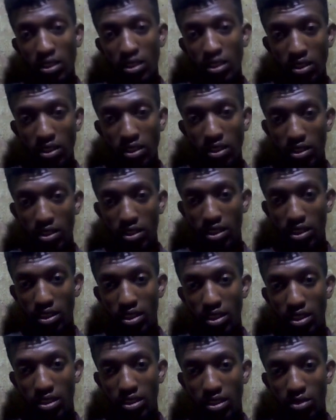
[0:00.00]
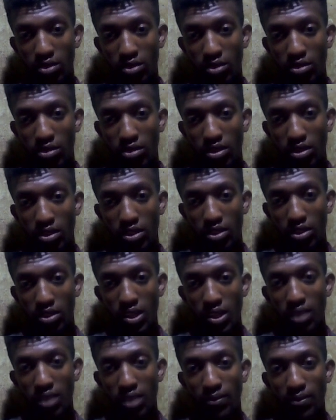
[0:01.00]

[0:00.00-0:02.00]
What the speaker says: And here there was a sell,